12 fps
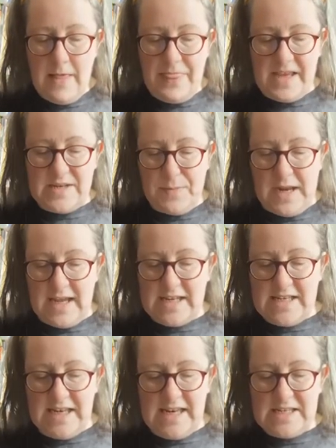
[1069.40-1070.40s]
This black
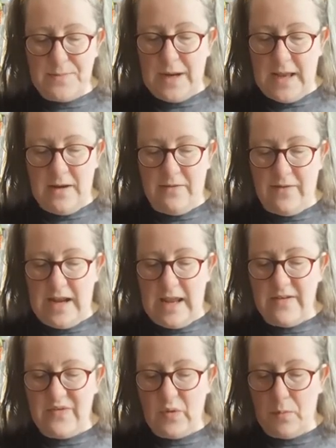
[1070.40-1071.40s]
tea is a blend of
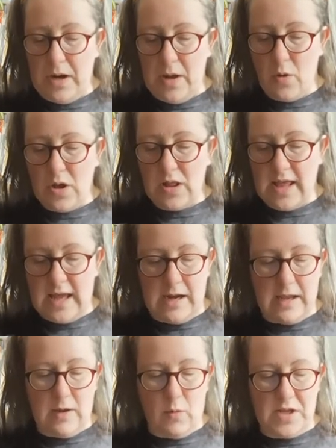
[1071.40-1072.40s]
leaves from local
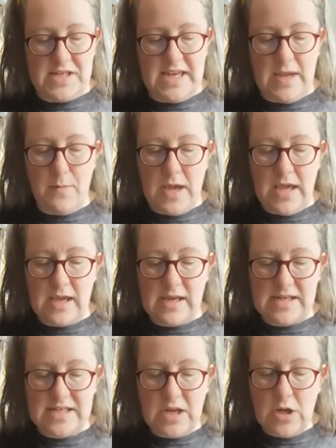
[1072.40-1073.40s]
Kanagawa tea
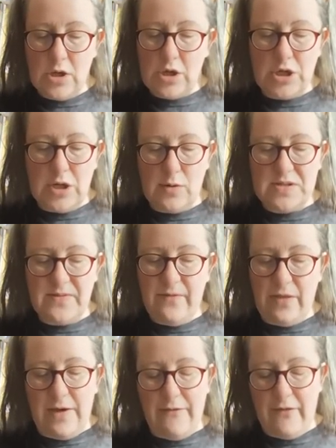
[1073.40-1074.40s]
makers, chosen
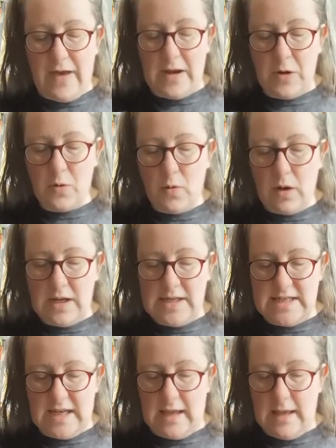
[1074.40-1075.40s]
for their fine
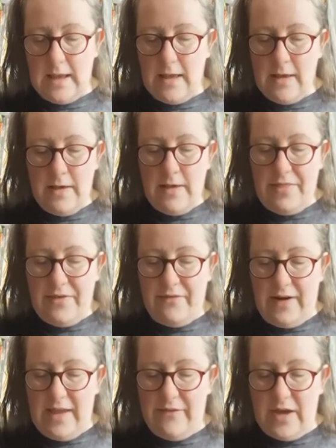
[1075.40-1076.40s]
quality. The
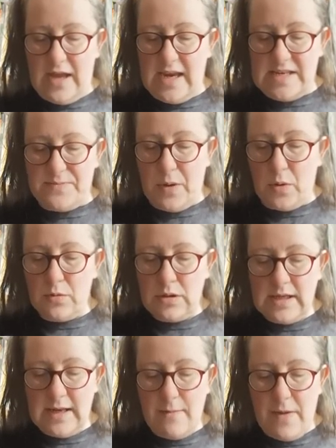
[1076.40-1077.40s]
flavour is
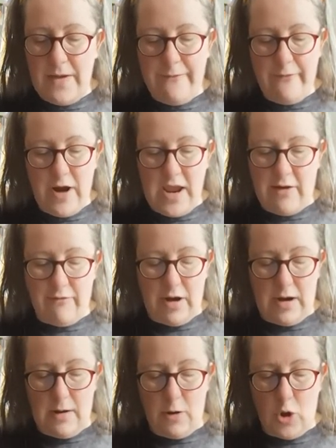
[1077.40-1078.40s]
bold and a bit
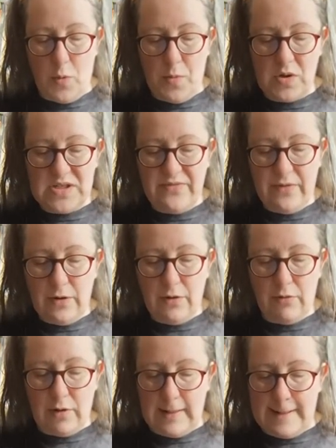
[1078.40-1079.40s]
fragrant, almost
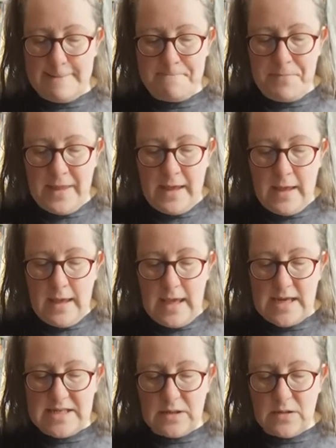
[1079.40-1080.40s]
floral. It's